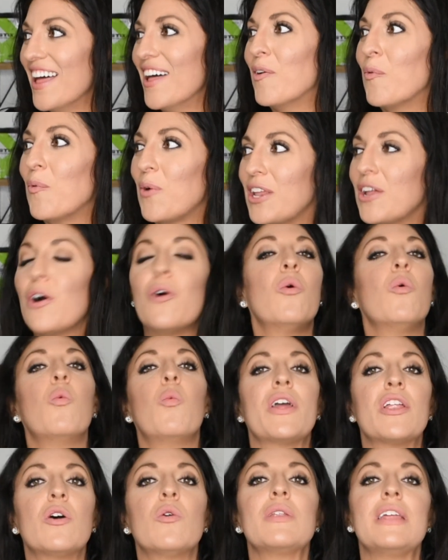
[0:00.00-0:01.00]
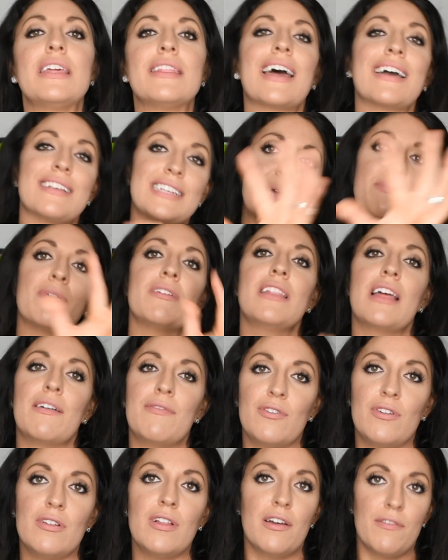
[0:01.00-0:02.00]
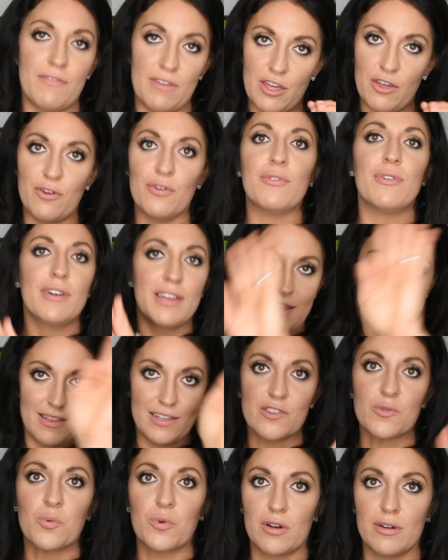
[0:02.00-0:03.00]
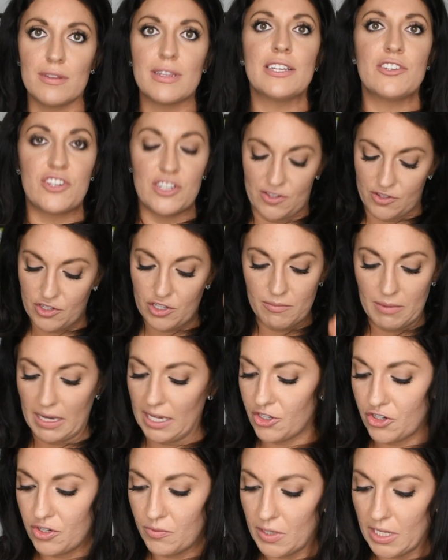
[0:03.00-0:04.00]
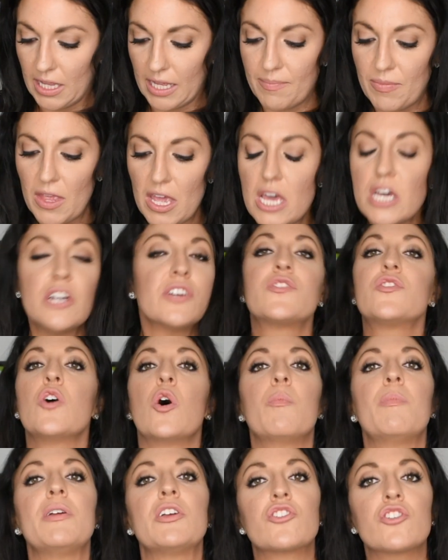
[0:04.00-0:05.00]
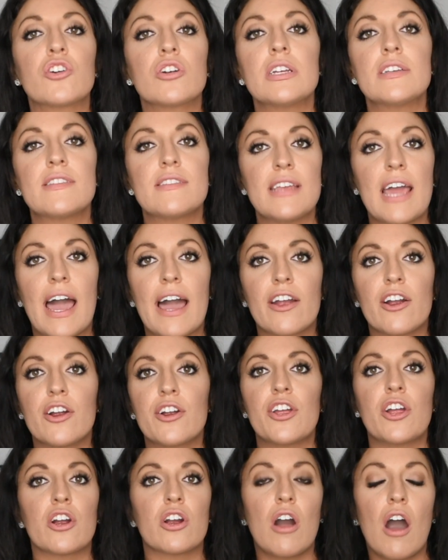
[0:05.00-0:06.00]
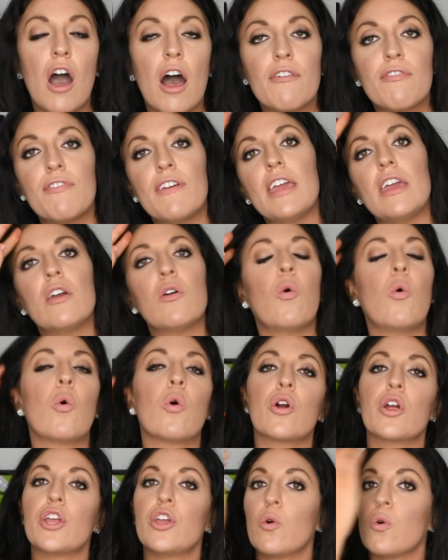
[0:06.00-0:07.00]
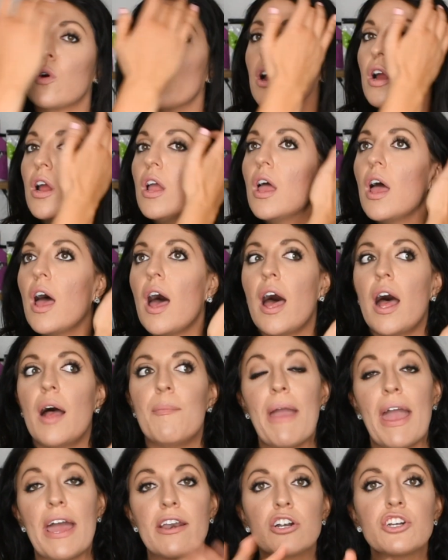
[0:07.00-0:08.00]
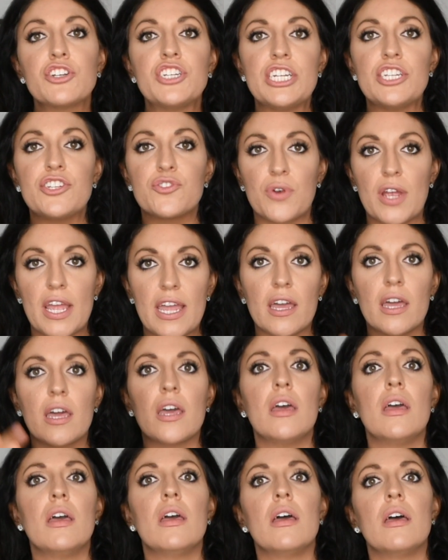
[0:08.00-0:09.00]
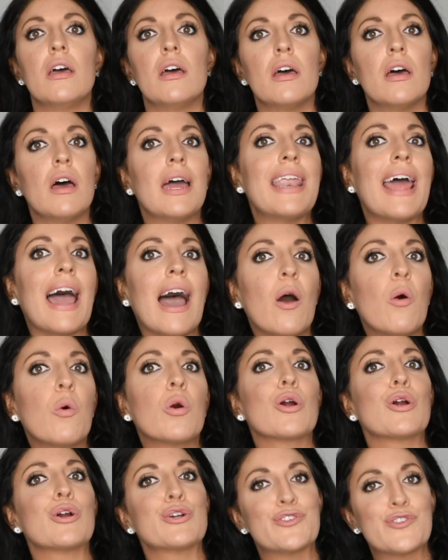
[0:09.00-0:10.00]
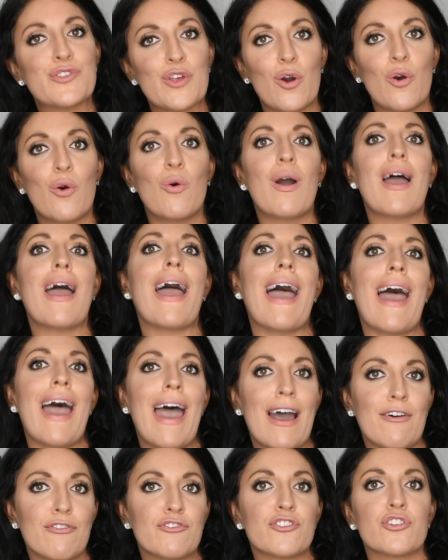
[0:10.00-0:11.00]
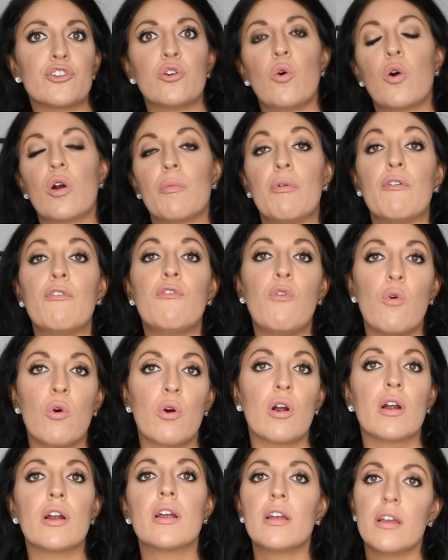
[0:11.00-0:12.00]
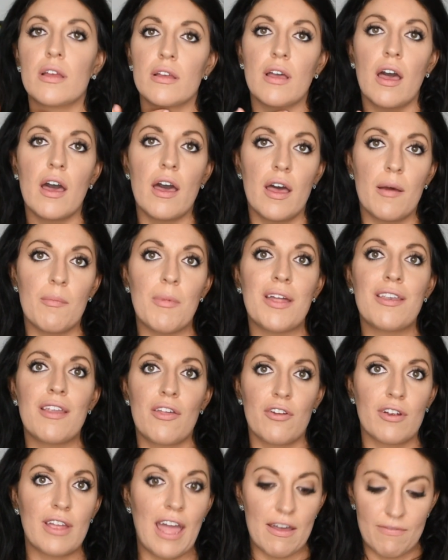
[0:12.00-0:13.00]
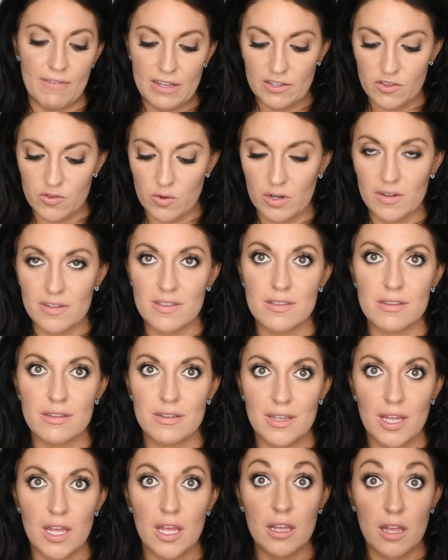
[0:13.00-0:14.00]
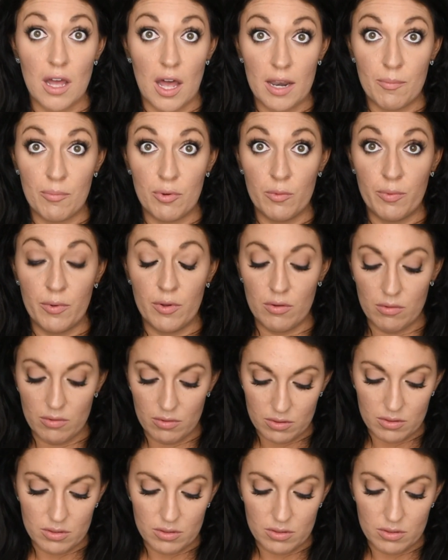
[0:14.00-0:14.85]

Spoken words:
We don't need that type of level of you in this world. It's just too much, really. So be sure to stagger your coffee or your energy drink an hour or so after or before another caffeine source. Got it, boo-boo?